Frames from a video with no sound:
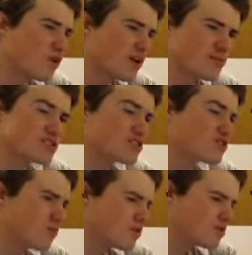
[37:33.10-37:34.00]
Hit him with the
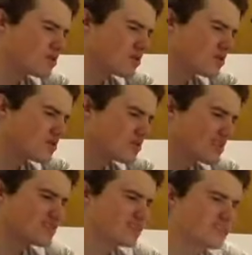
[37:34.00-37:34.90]
smolder.
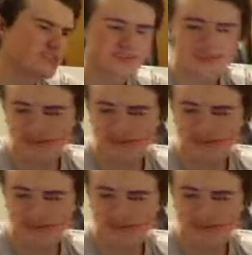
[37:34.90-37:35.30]
That's the